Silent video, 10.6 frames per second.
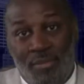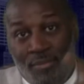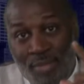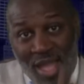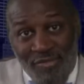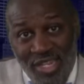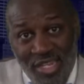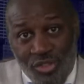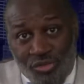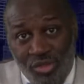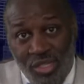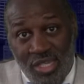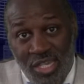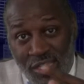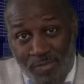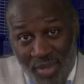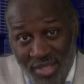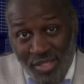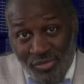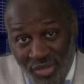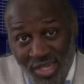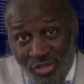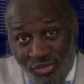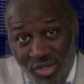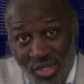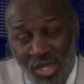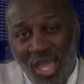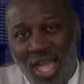My reentry, independent reentry,